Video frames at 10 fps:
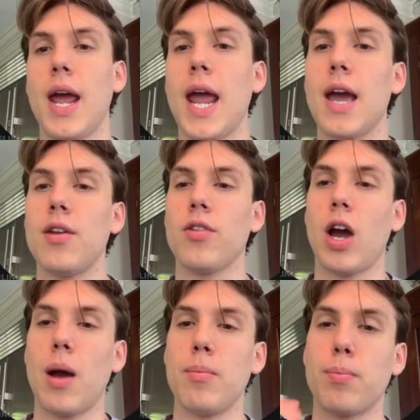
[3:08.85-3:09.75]
And
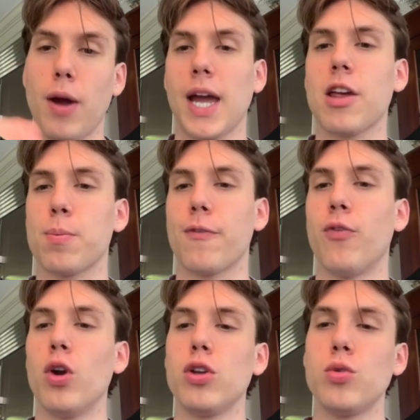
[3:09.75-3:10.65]
but I guess
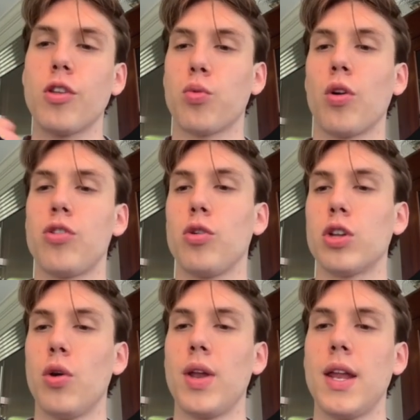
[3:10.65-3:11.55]
before you do this, once you
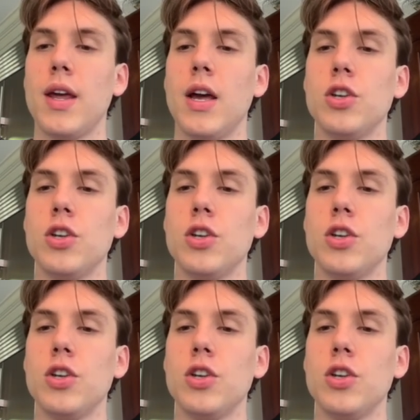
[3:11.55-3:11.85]
clone it,